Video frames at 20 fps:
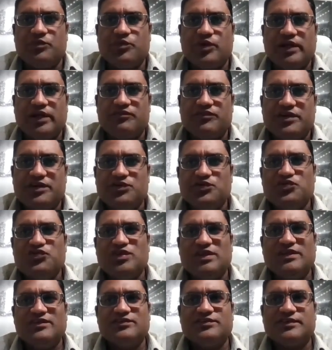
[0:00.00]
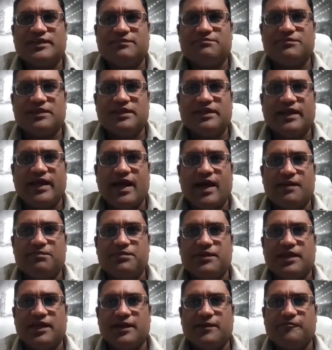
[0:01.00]
whenever you see something
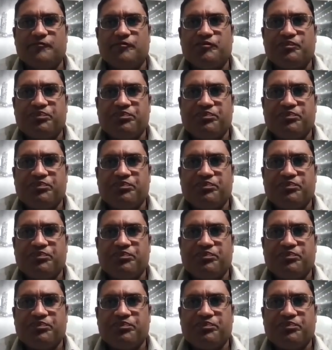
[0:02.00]
happening,